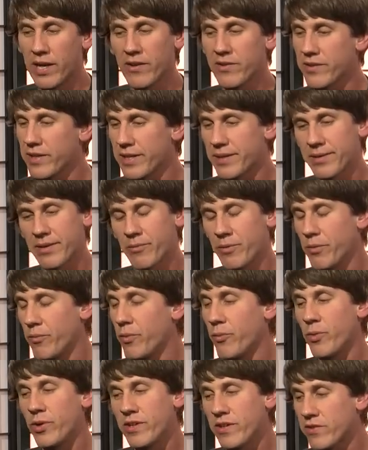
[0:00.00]
And I was like,
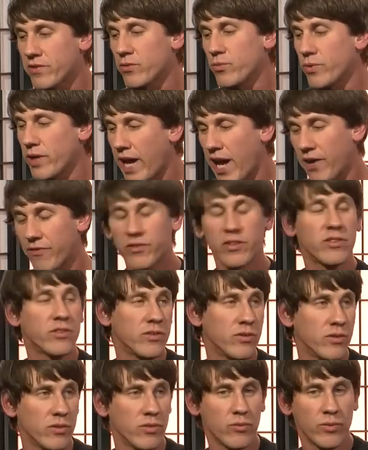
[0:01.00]
when we just, we have to,
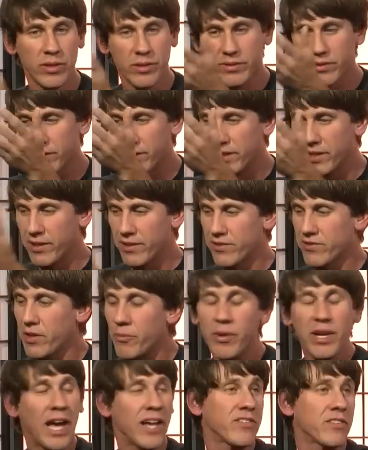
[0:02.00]
we,
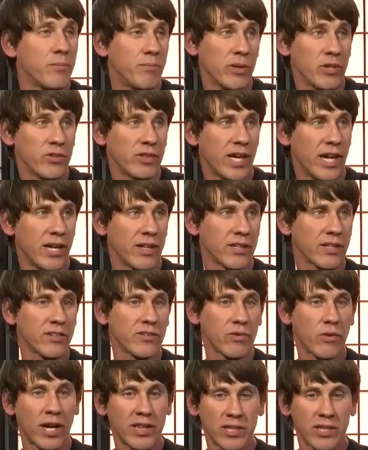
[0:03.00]
Someone has to build that because mm-hmm.